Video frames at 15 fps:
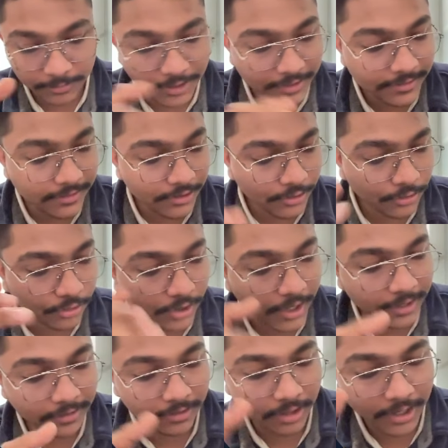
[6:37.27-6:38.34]
That's the whole
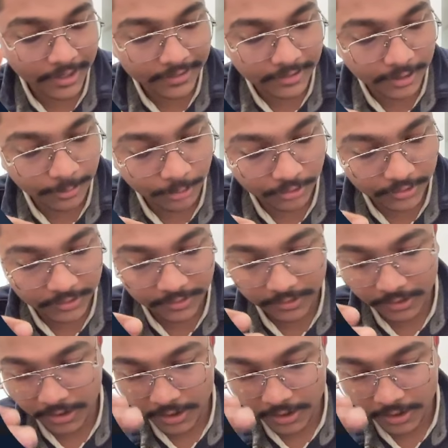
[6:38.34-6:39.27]
RCA process.